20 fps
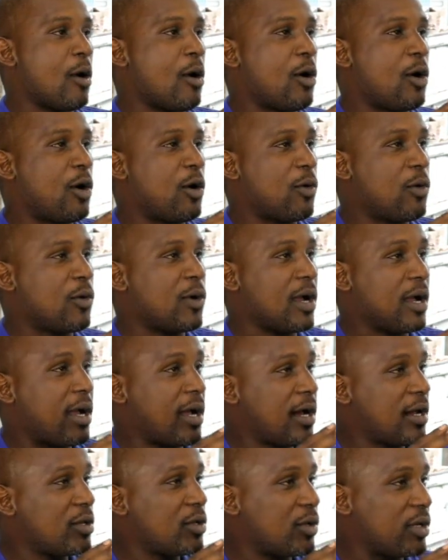How
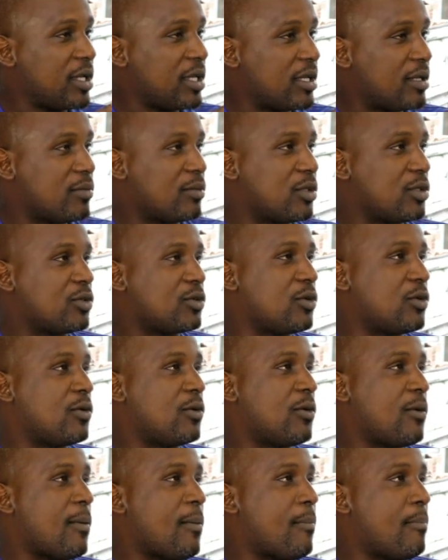are you able
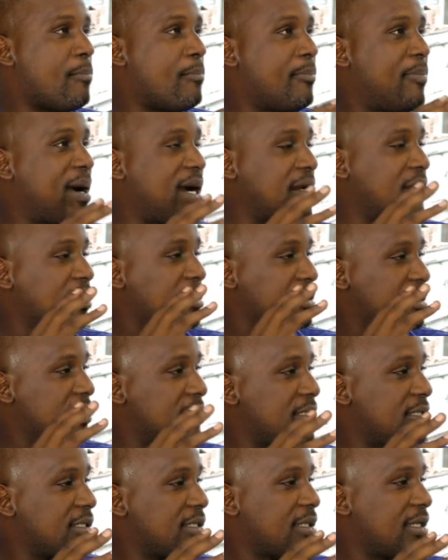to
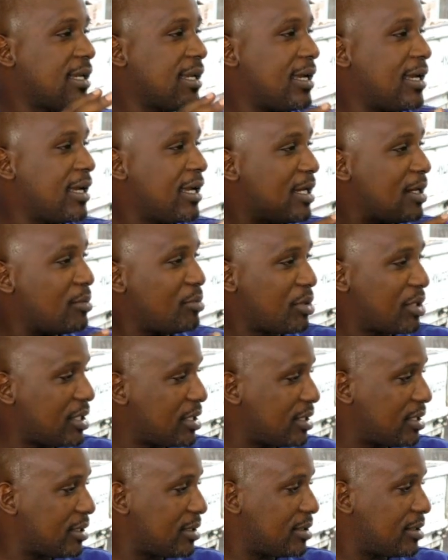balance
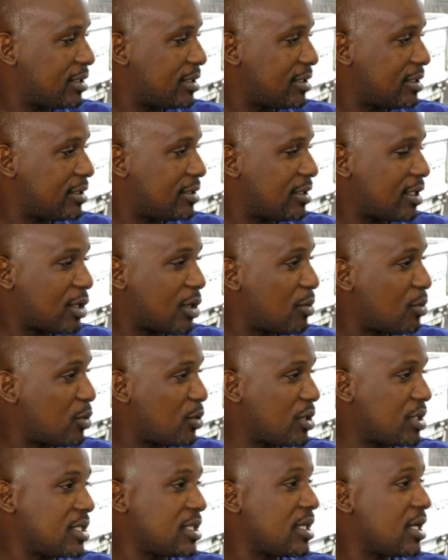helping the
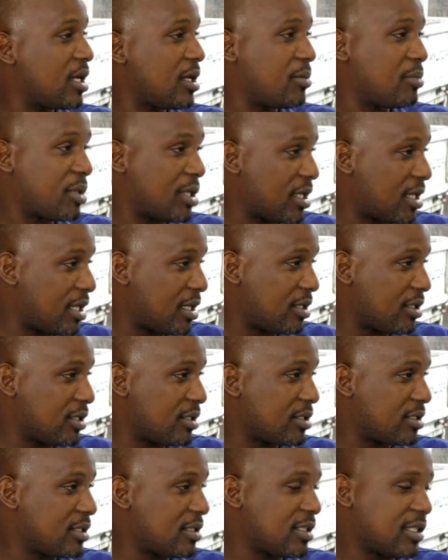community, helping
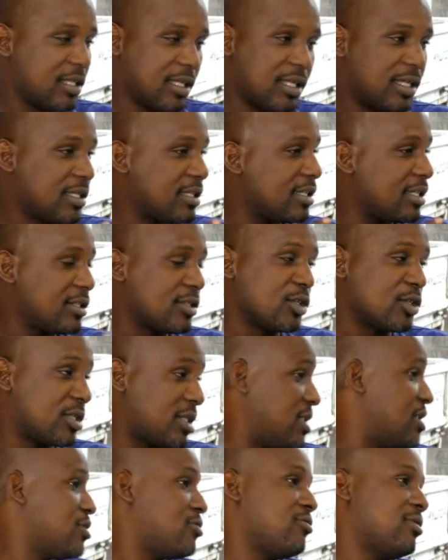others? It's no
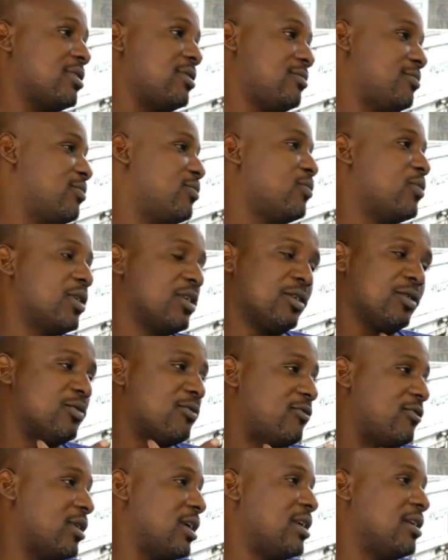secret what you do
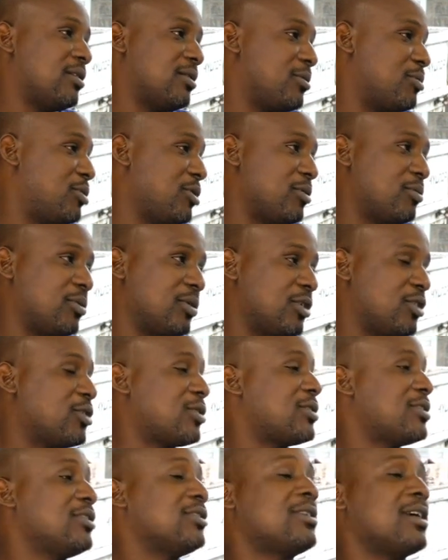for a lot of people.
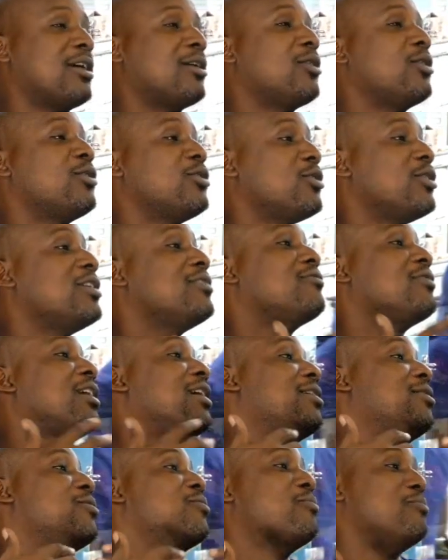Tango, you even
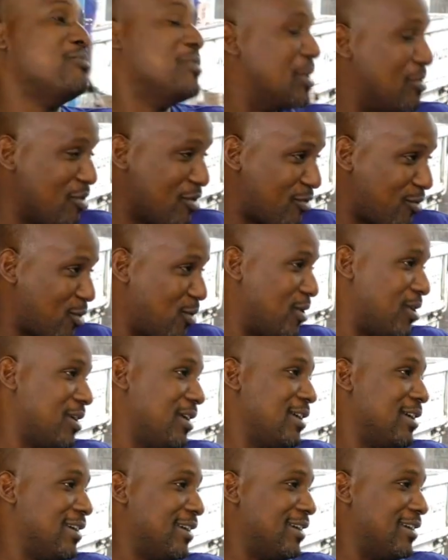helped me before.
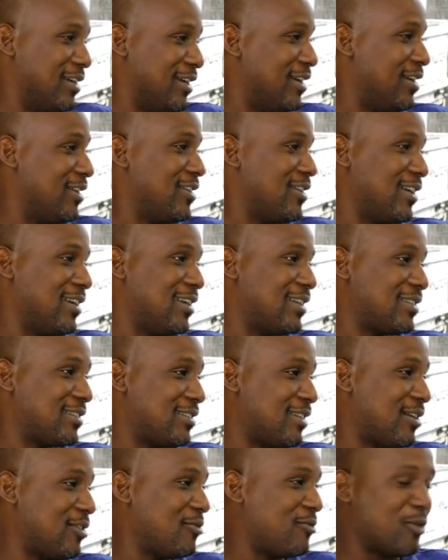You
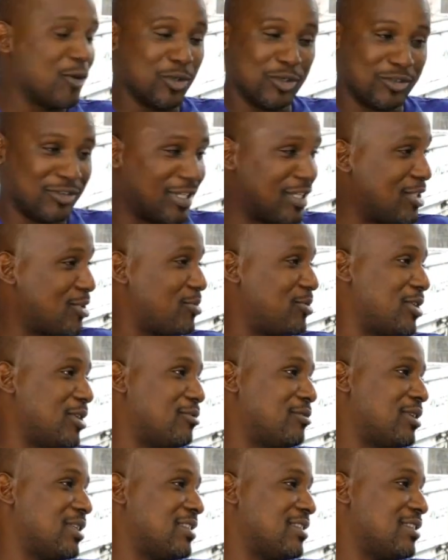understand? Full
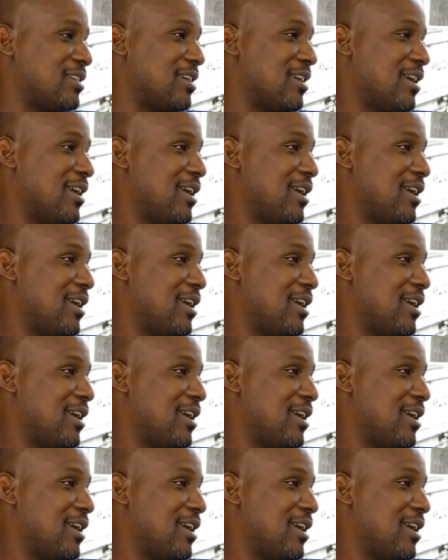transparency.